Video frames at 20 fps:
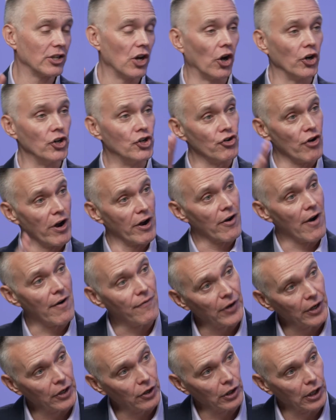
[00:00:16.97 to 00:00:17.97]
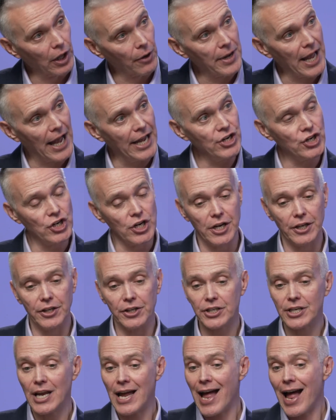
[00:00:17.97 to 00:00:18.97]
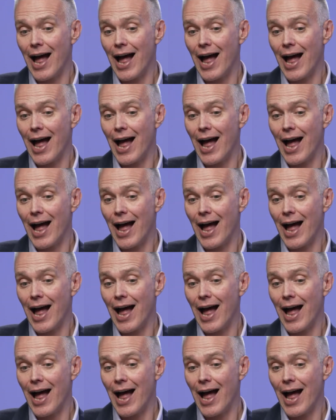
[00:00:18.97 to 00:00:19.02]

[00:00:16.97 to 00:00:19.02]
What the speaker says: on geographical locations.